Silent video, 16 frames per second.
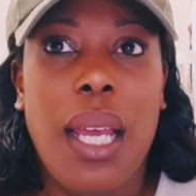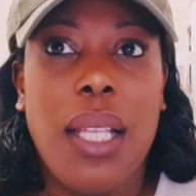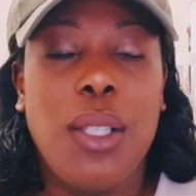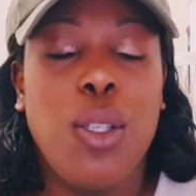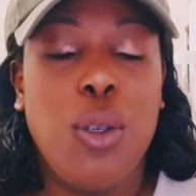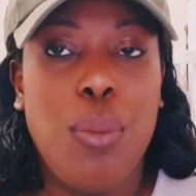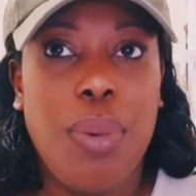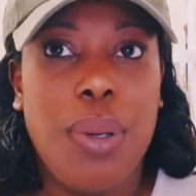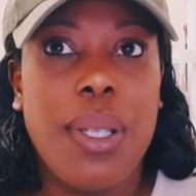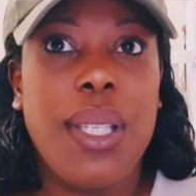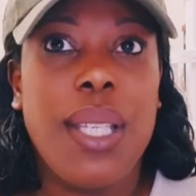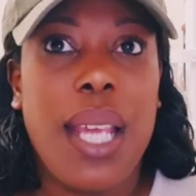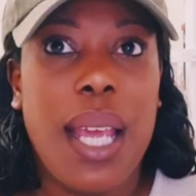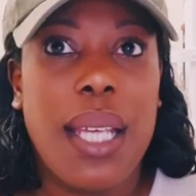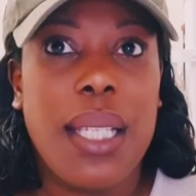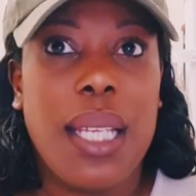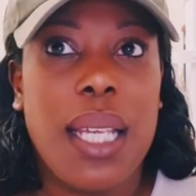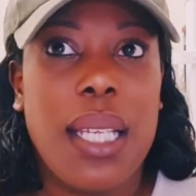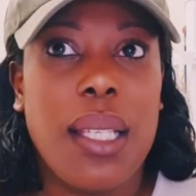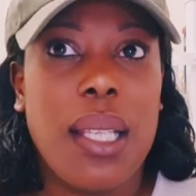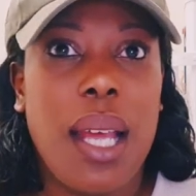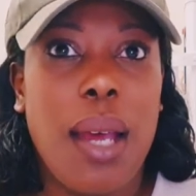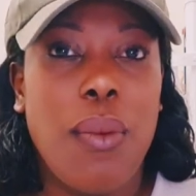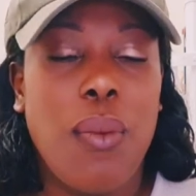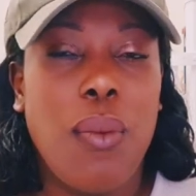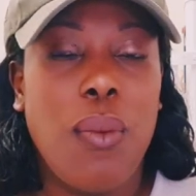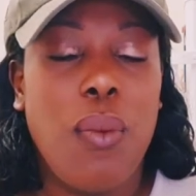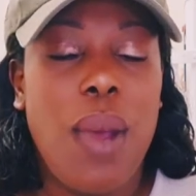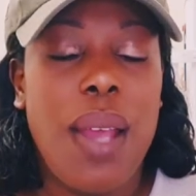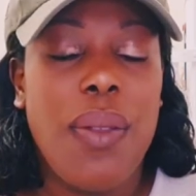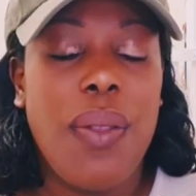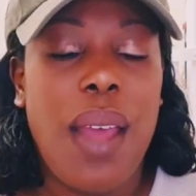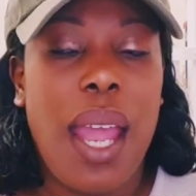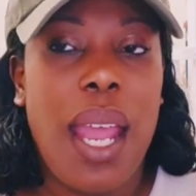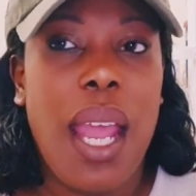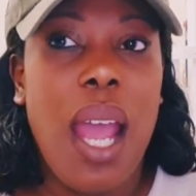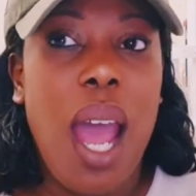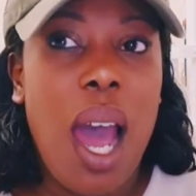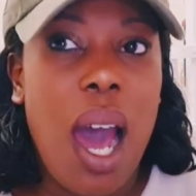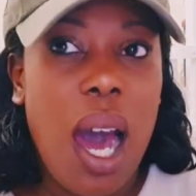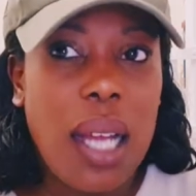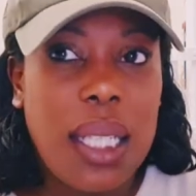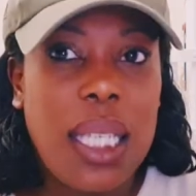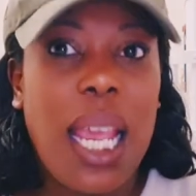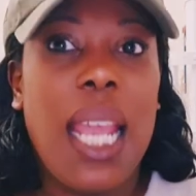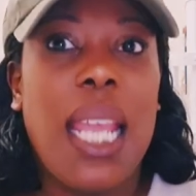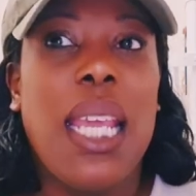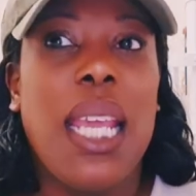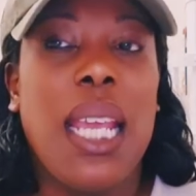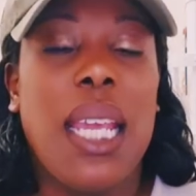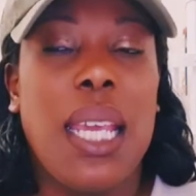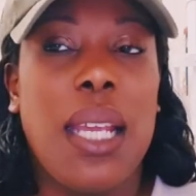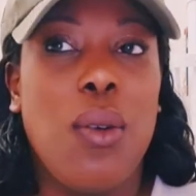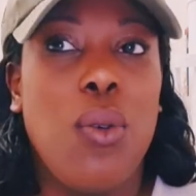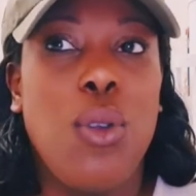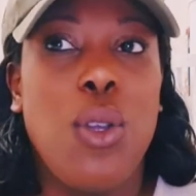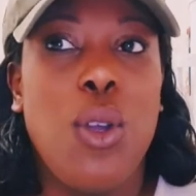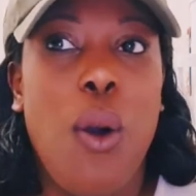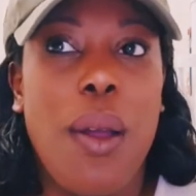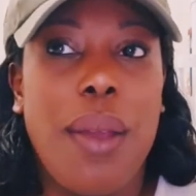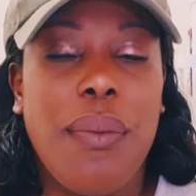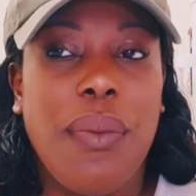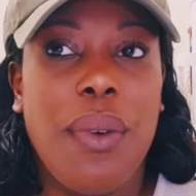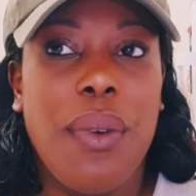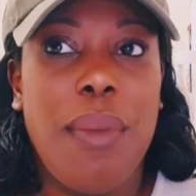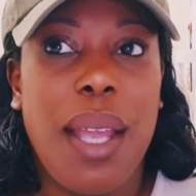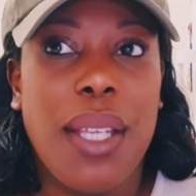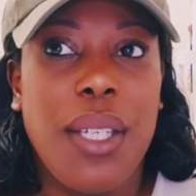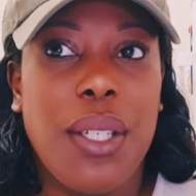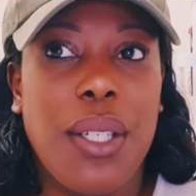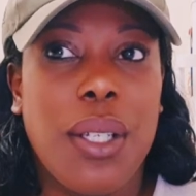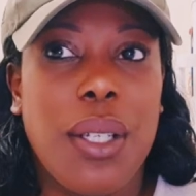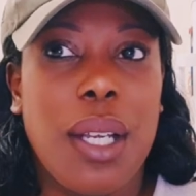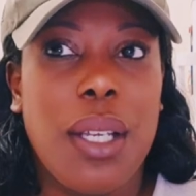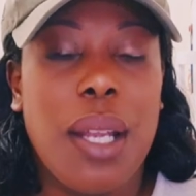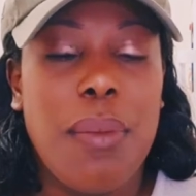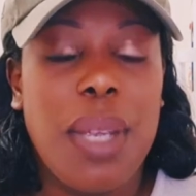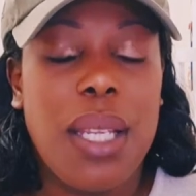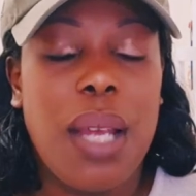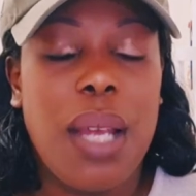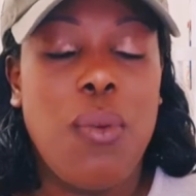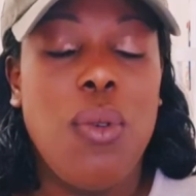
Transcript: do possess is that when they are taking in all your information, and I mean